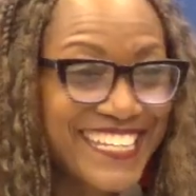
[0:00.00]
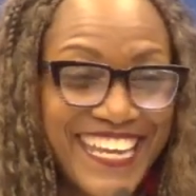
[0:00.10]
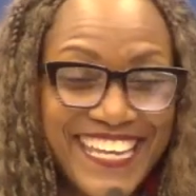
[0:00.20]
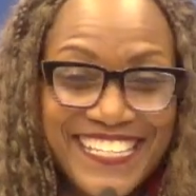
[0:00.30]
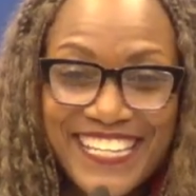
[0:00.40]

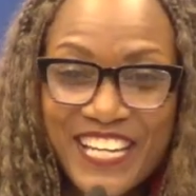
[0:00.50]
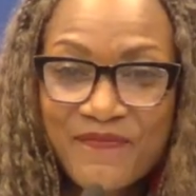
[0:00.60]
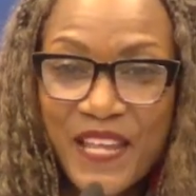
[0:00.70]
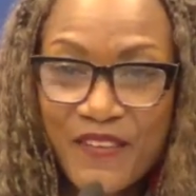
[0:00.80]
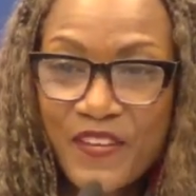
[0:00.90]
and
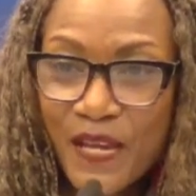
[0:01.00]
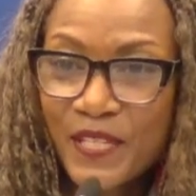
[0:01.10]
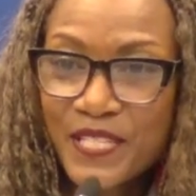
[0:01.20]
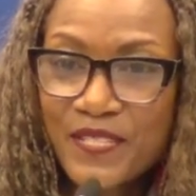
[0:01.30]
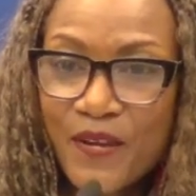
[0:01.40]
let
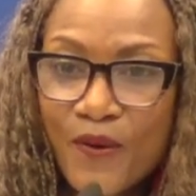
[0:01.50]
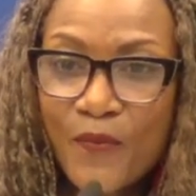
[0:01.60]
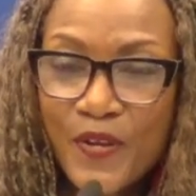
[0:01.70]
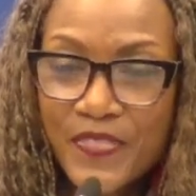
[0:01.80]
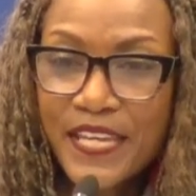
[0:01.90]
families
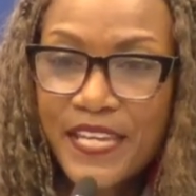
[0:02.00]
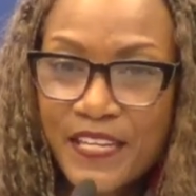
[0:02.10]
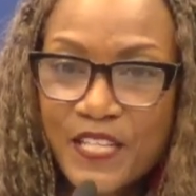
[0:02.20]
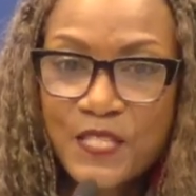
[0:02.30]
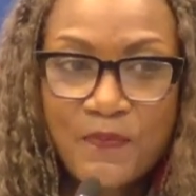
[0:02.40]
know when they
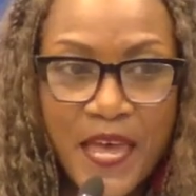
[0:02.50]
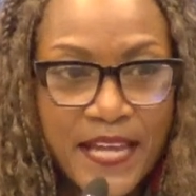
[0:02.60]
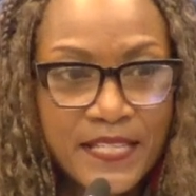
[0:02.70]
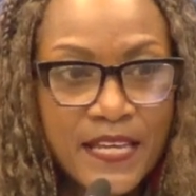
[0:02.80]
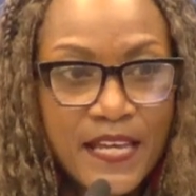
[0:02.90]
can
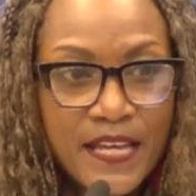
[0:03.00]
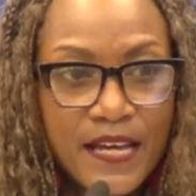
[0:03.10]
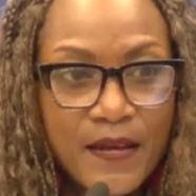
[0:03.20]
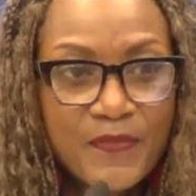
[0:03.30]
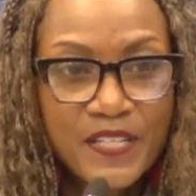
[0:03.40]
expect
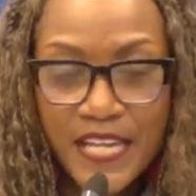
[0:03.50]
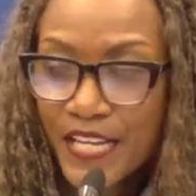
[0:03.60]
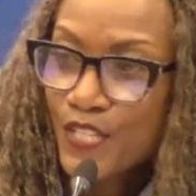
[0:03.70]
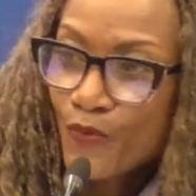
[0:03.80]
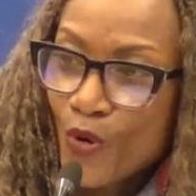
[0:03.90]
the
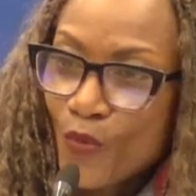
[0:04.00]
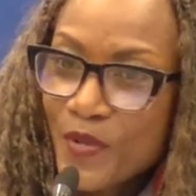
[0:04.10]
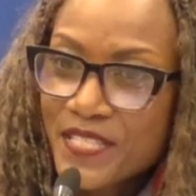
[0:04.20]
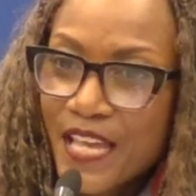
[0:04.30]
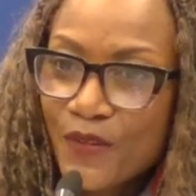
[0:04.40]
next
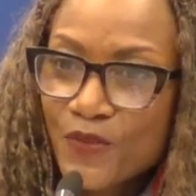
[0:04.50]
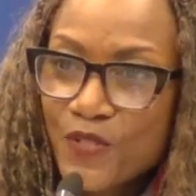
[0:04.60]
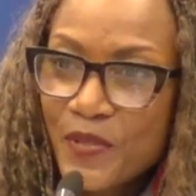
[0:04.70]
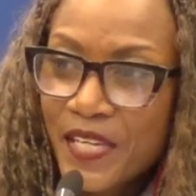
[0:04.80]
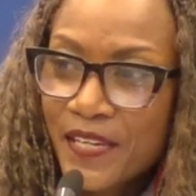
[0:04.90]
enrollment cycle
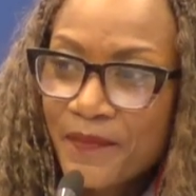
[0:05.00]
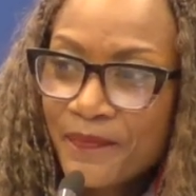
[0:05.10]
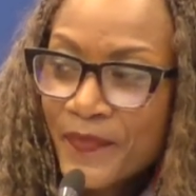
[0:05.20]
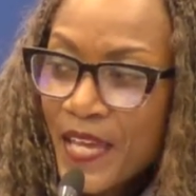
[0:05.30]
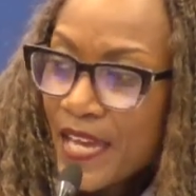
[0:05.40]
to
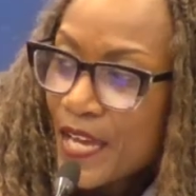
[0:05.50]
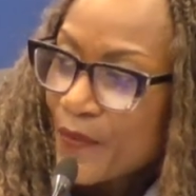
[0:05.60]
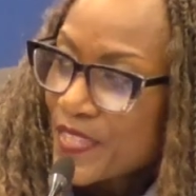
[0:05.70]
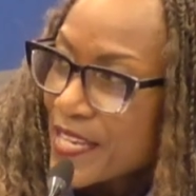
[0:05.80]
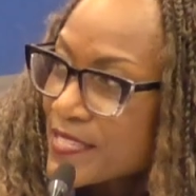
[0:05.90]
begin.
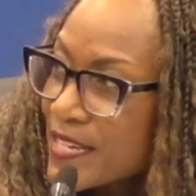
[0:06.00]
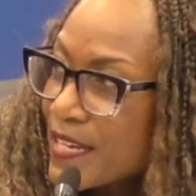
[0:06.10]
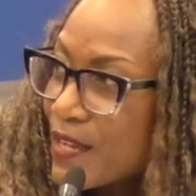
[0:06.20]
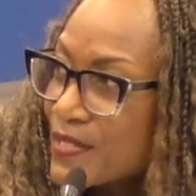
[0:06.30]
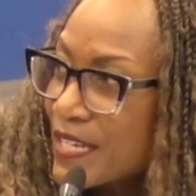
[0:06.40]
And with that
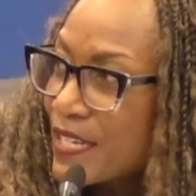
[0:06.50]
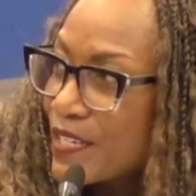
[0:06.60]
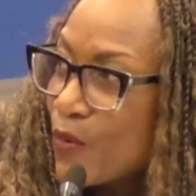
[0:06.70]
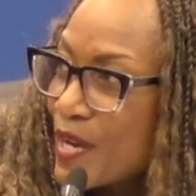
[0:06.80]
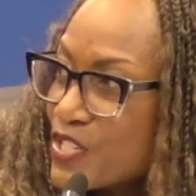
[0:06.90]
said, I'll take
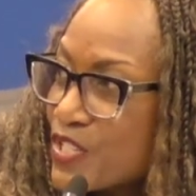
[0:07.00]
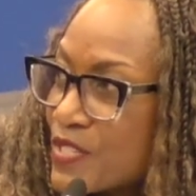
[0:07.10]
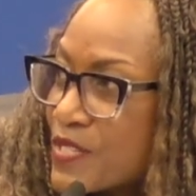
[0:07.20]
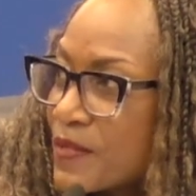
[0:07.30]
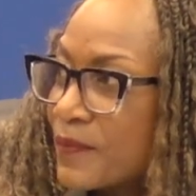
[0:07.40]
any questions.